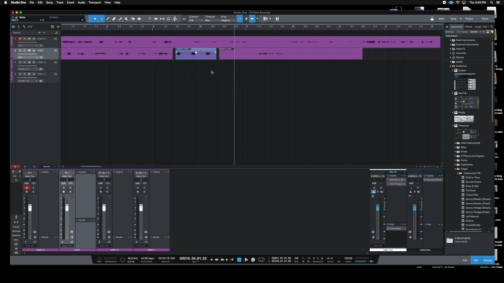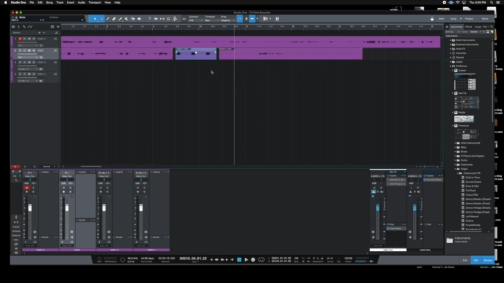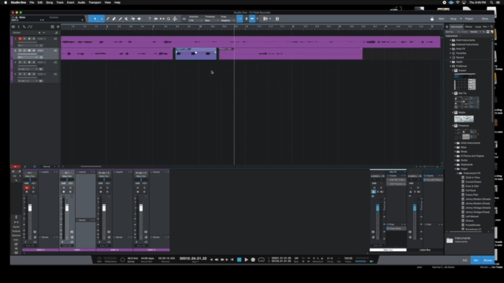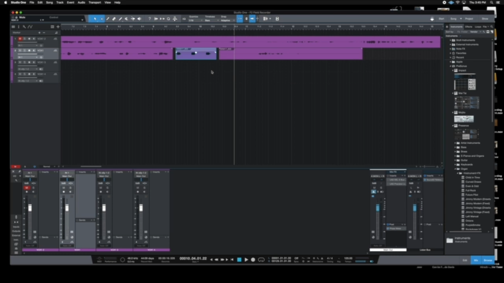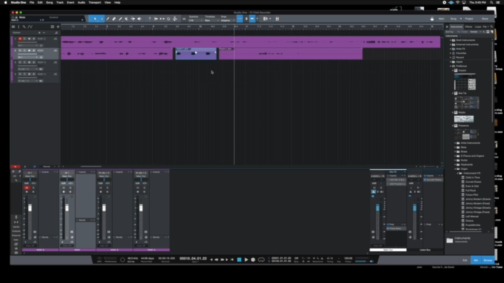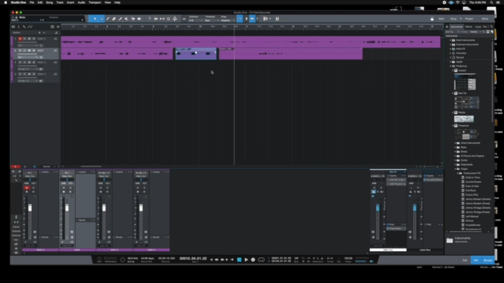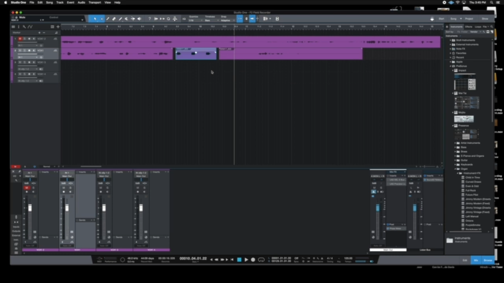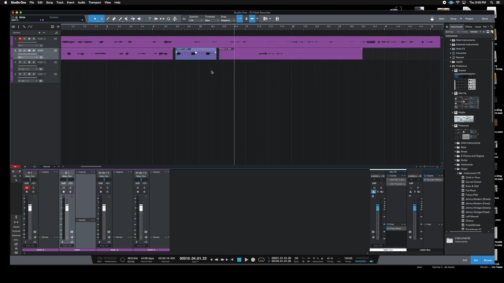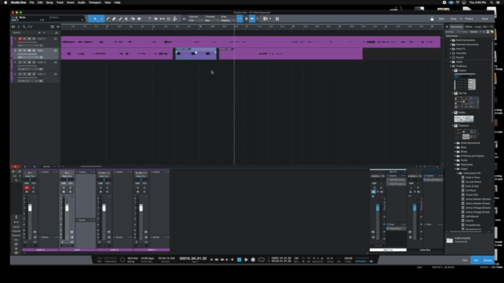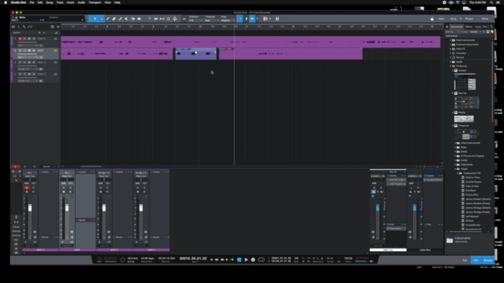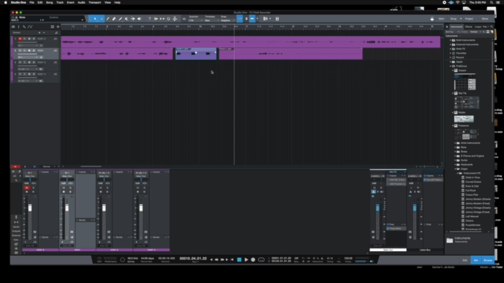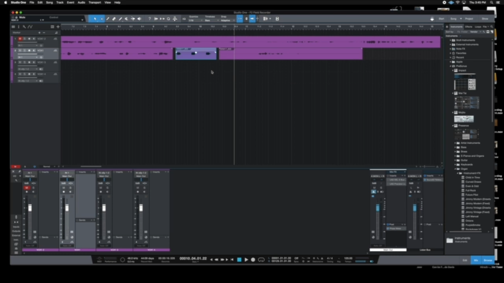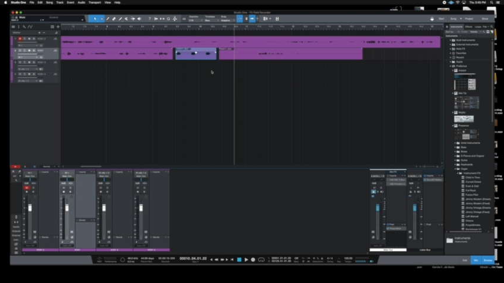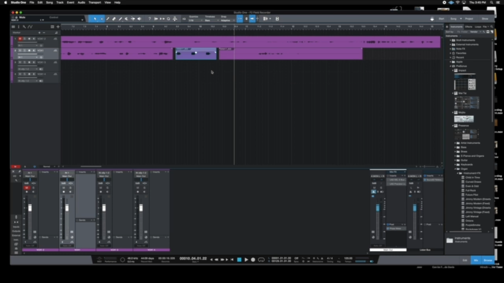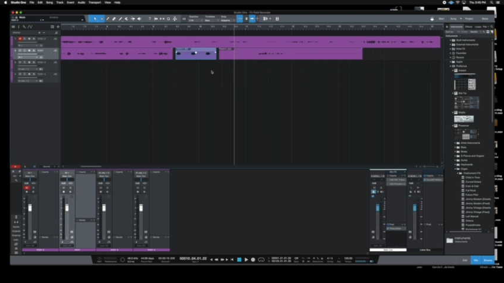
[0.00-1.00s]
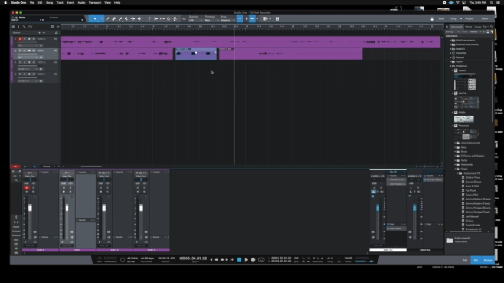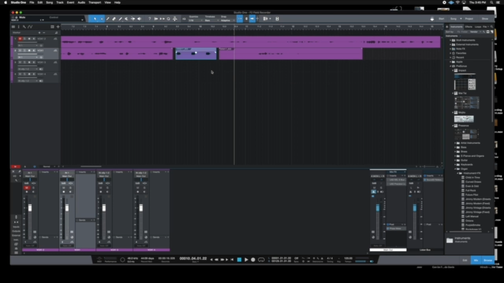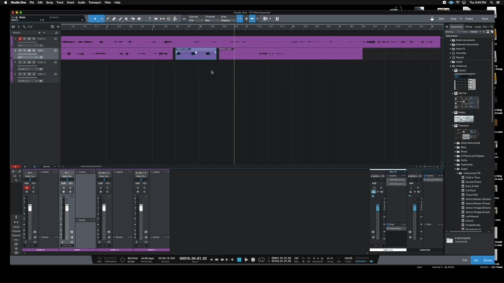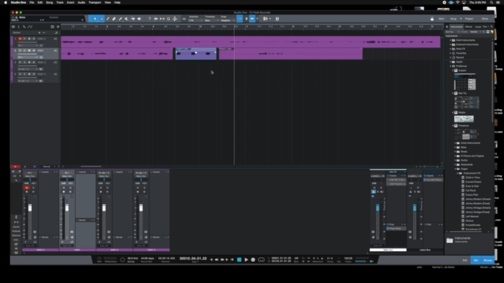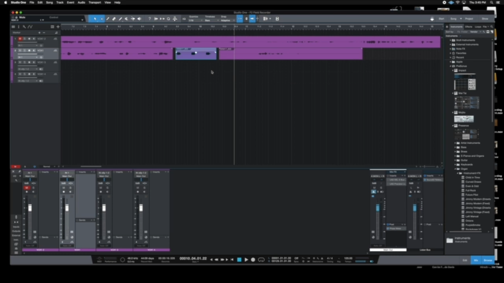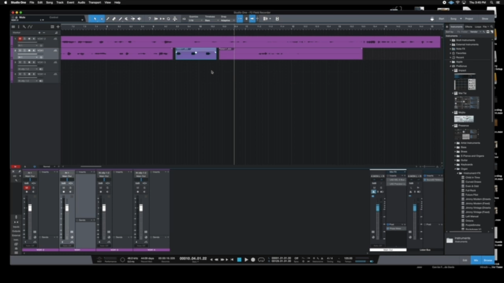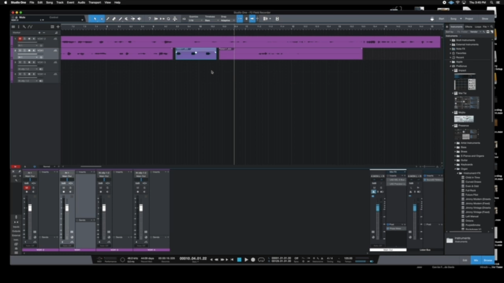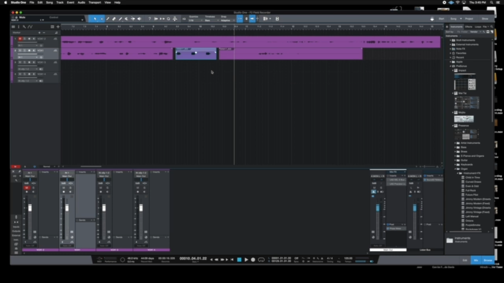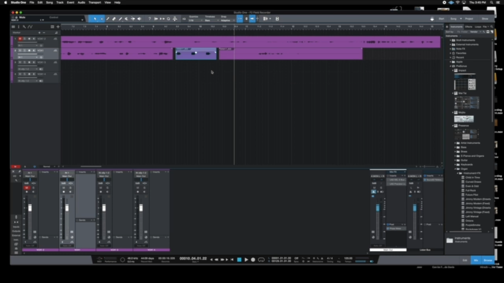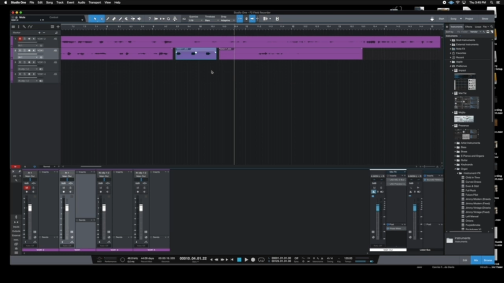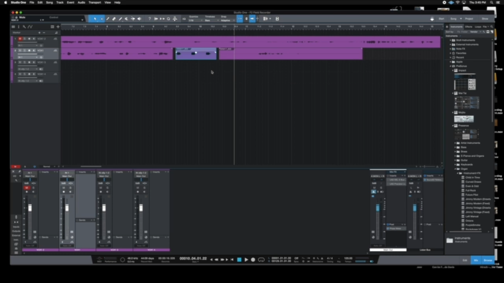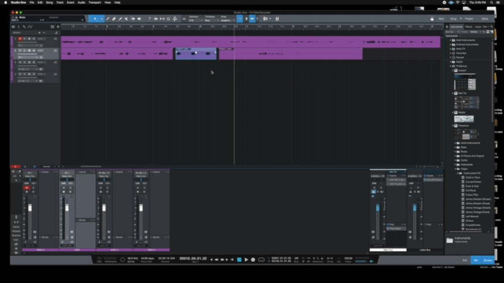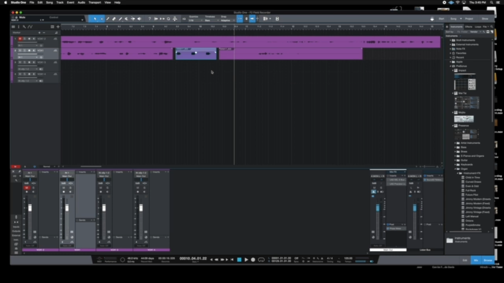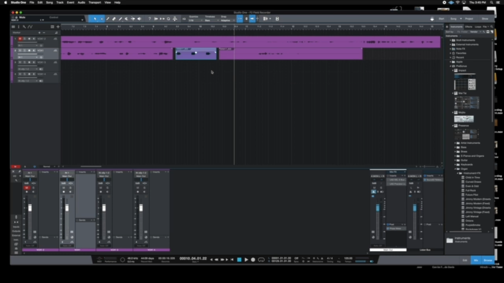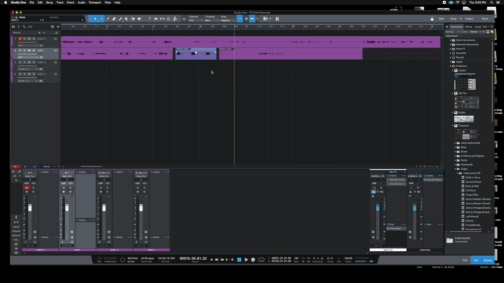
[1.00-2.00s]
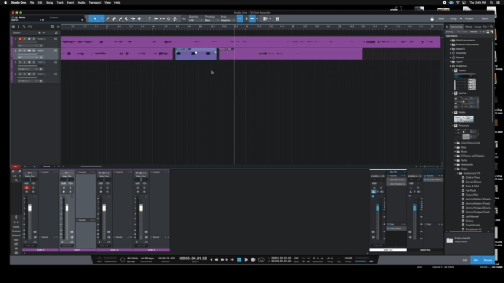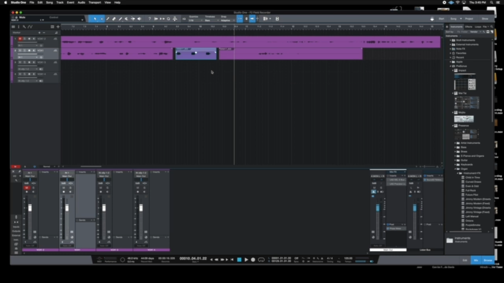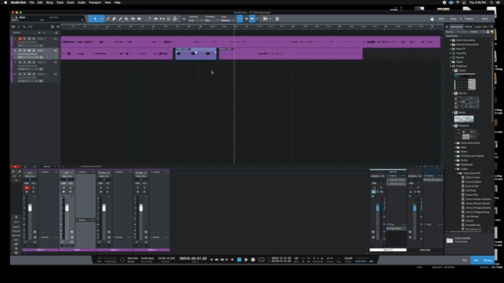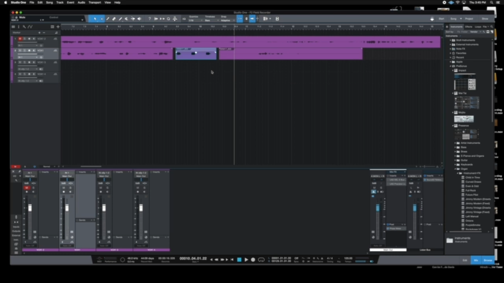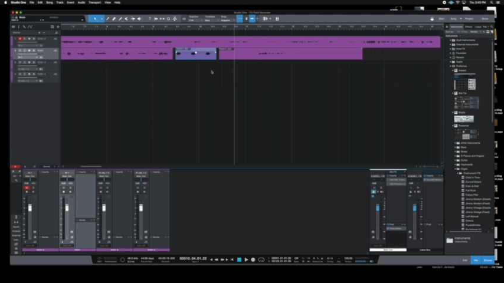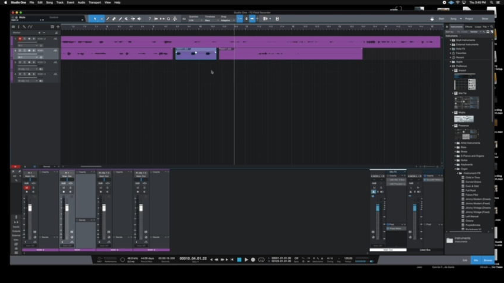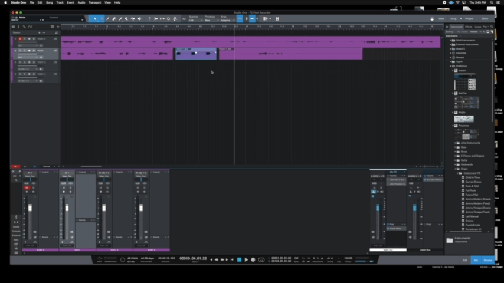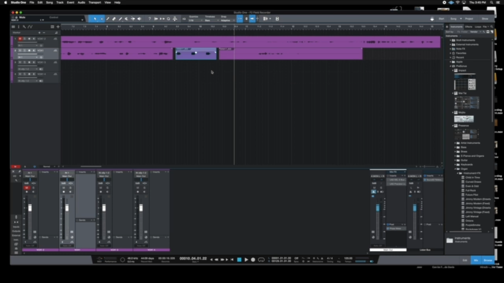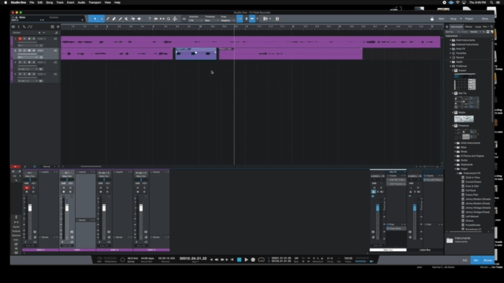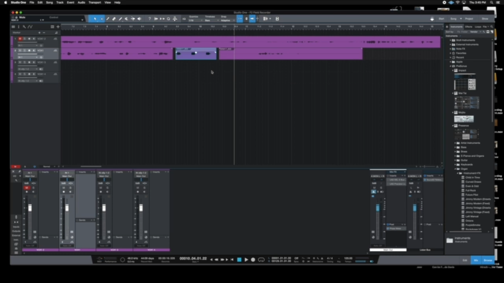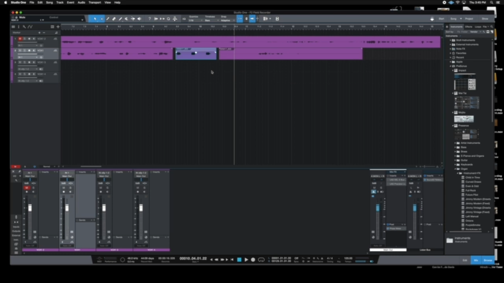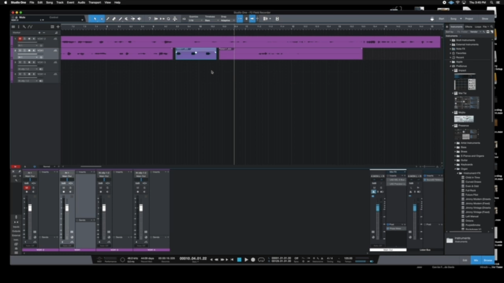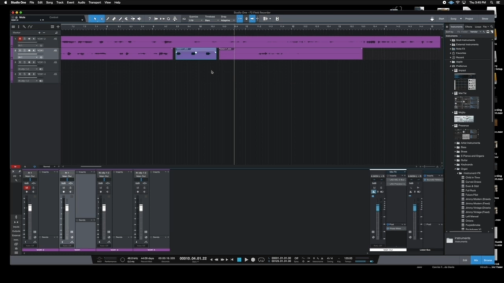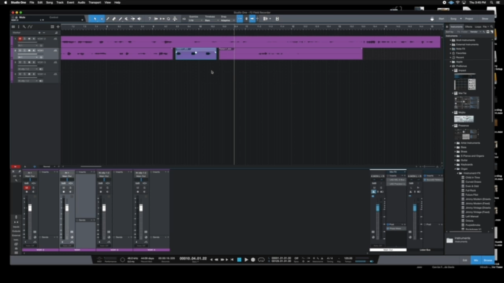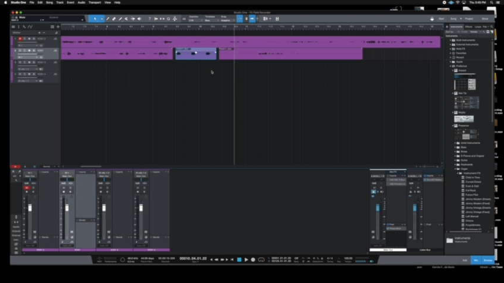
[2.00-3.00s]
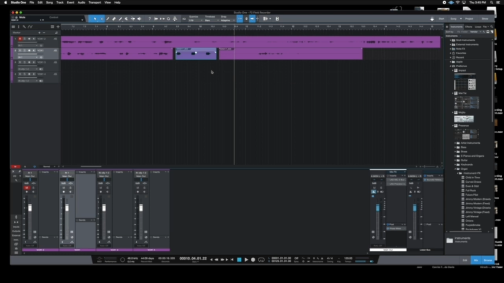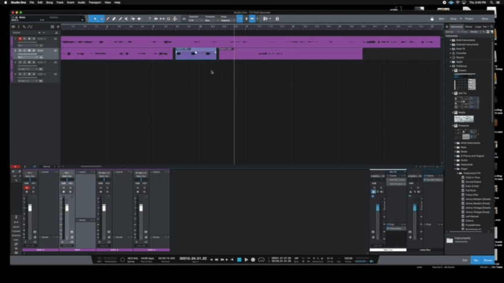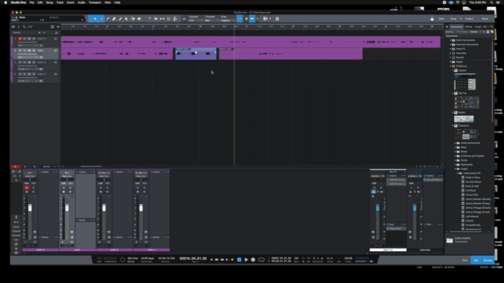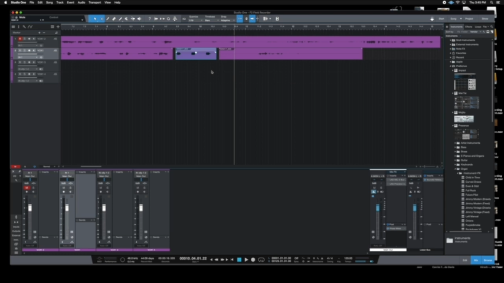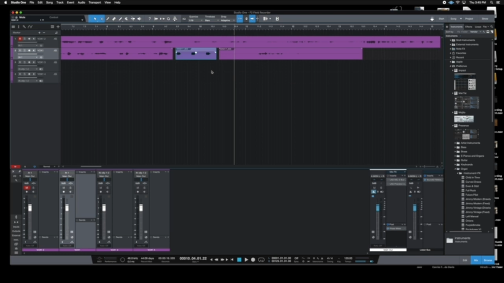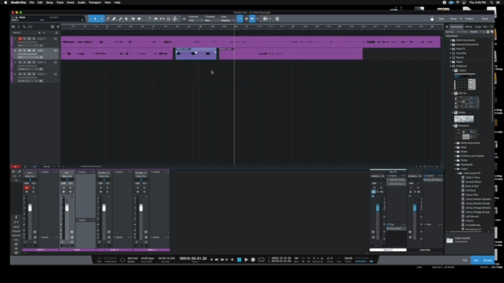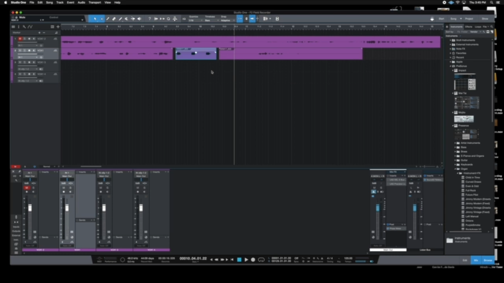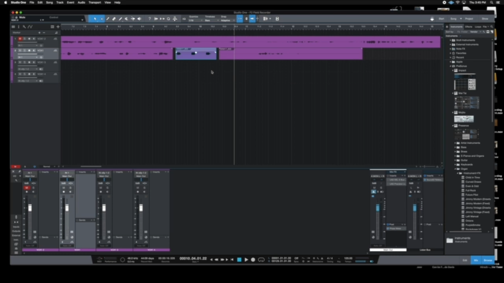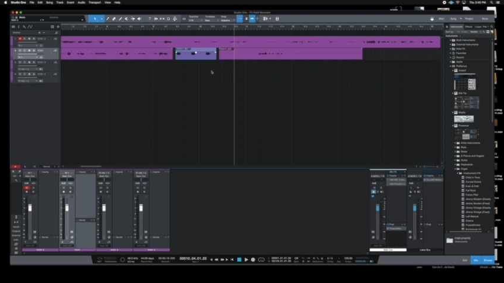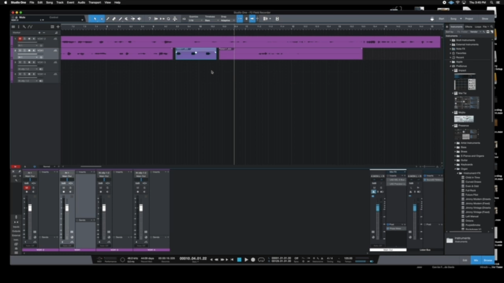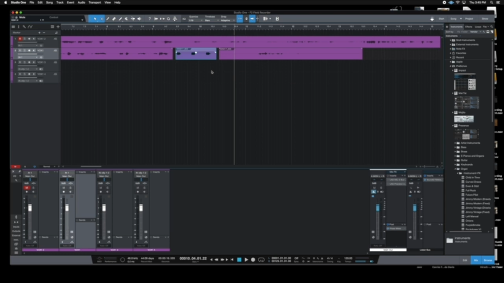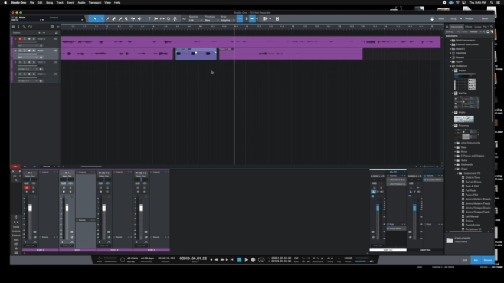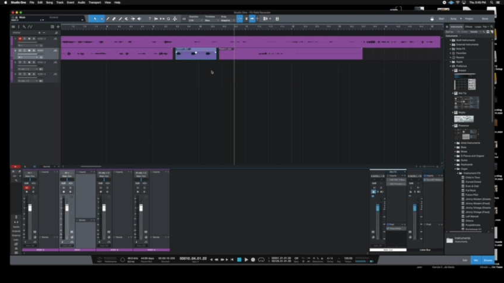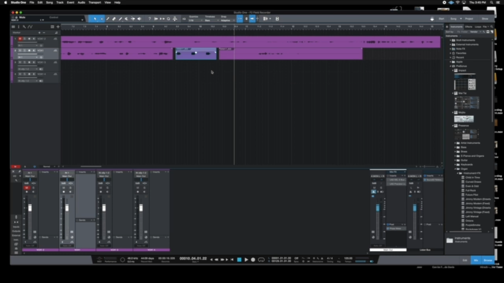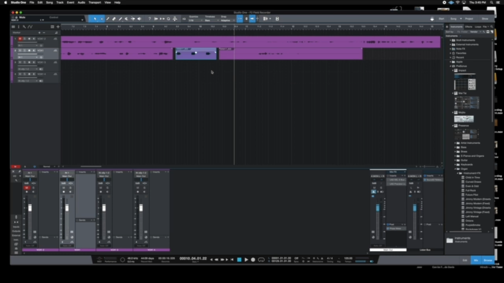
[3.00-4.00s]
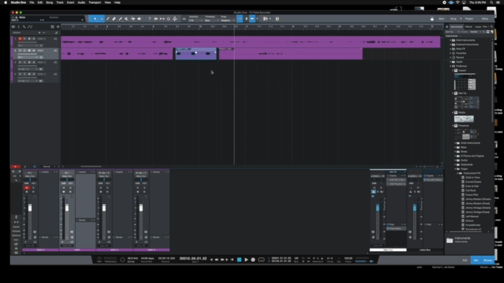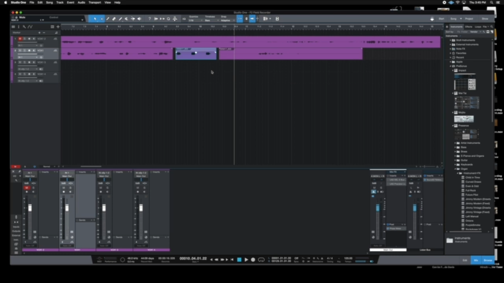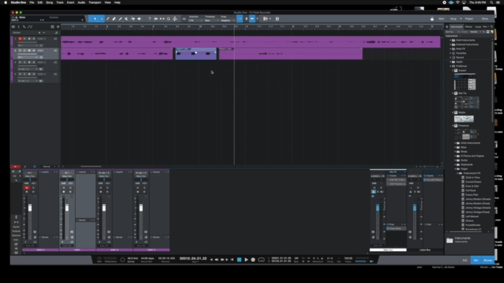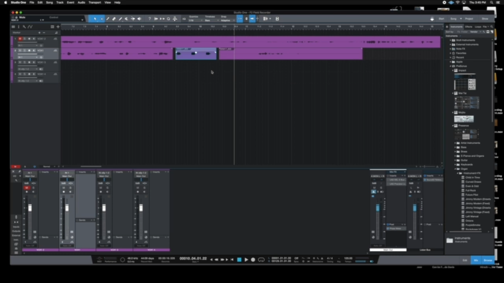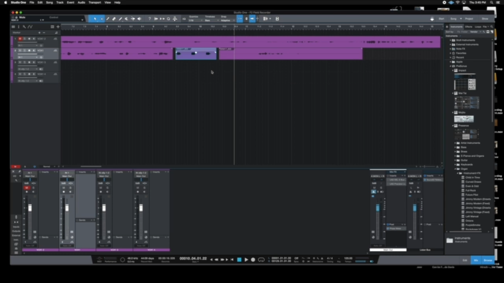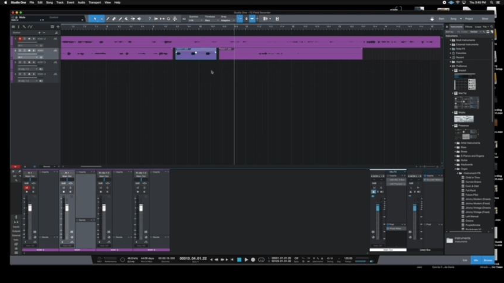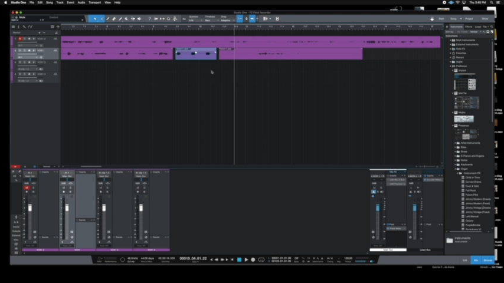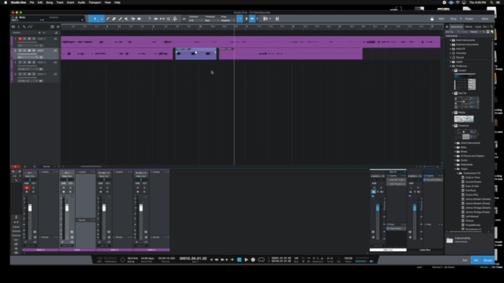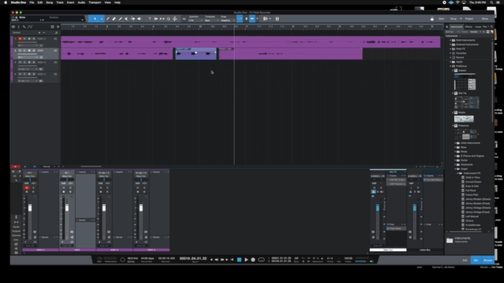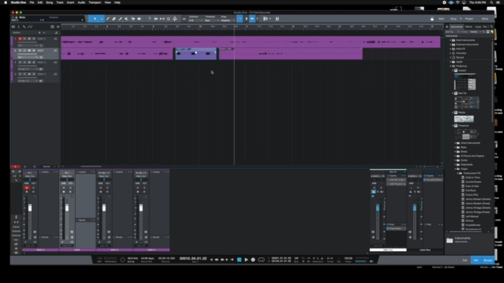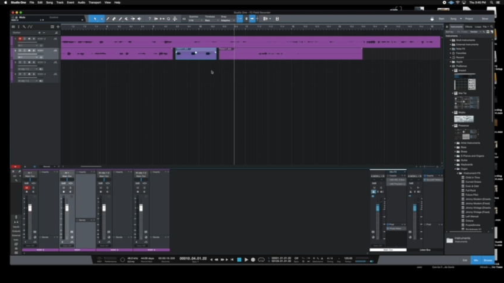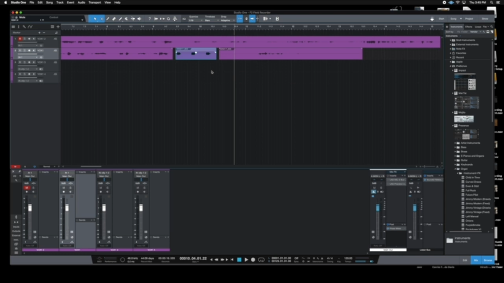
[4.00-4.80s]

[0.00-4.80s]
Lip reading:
[unreadable: no face in view]